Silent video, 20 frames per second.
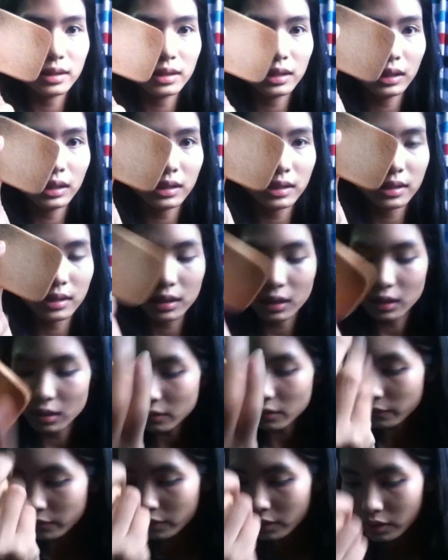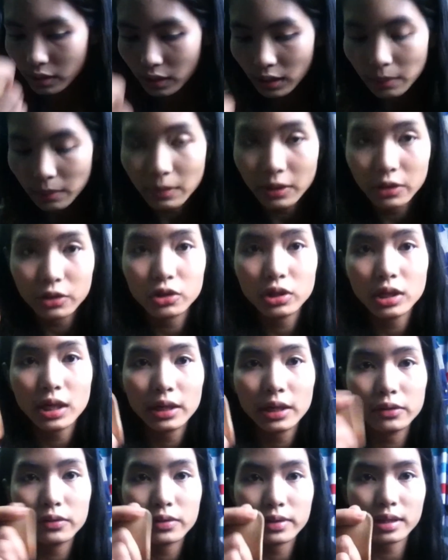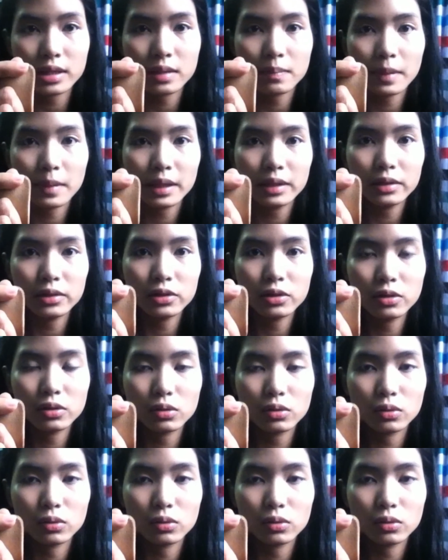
See, it's kind of dirty, but usually I'll use a sponge